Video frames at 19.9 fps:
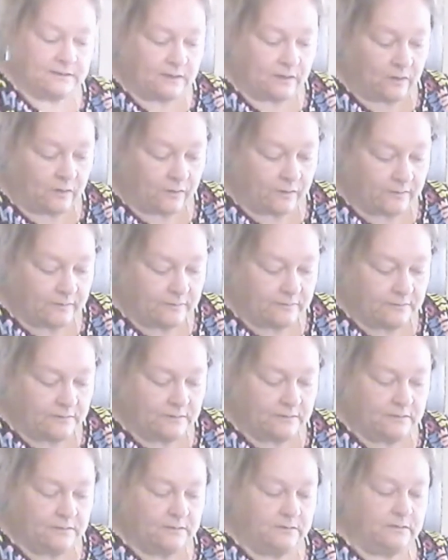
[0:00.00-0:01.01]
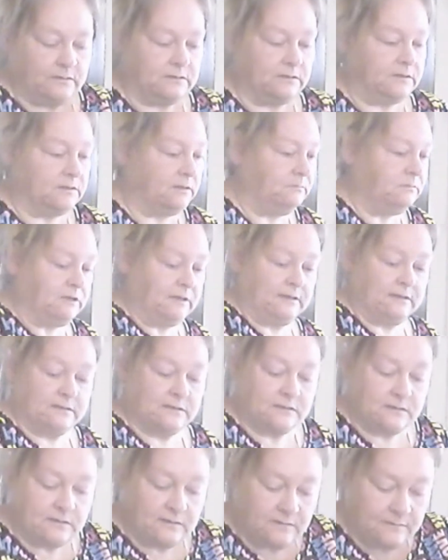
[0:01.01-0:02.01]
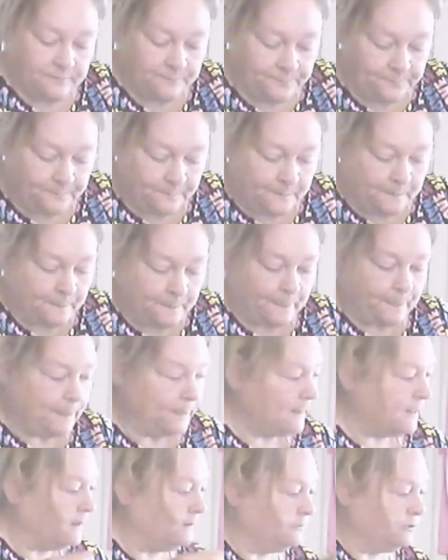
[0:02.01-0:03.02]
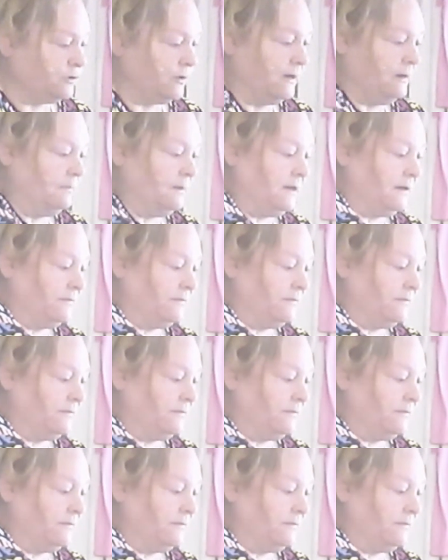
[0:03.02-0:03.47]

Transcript: here, because it seems like it's trying to make